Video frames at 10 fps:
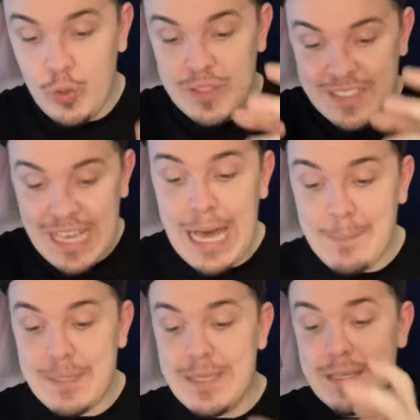this
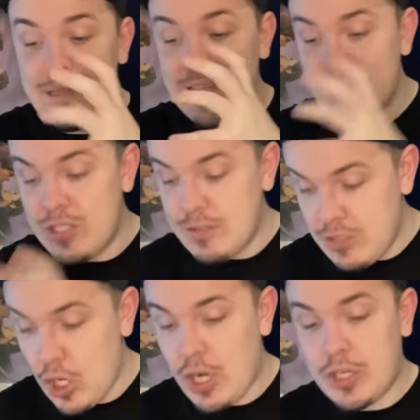captain, his
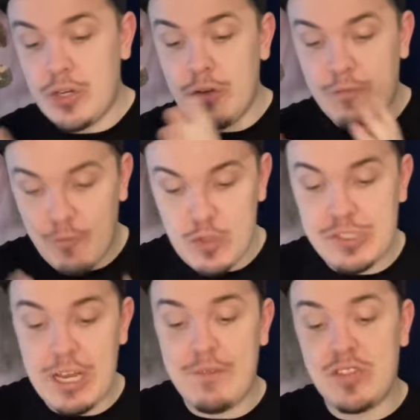doctor, first
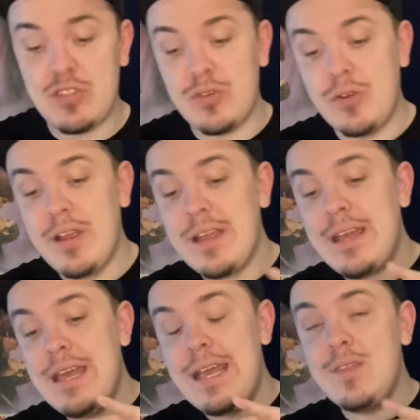officer,
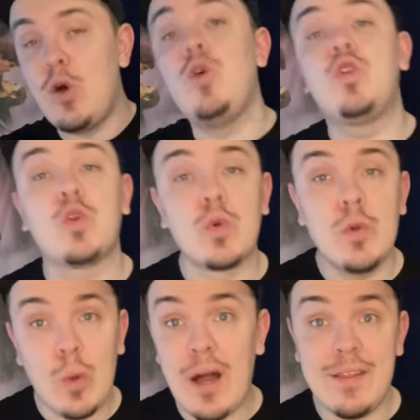and the whole
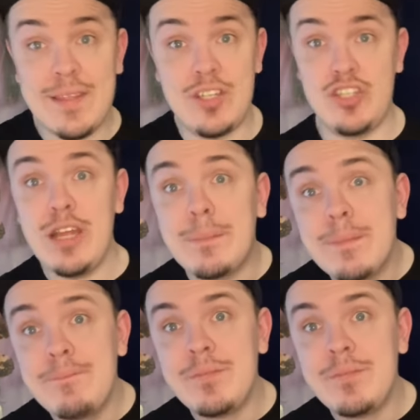crew on this ship.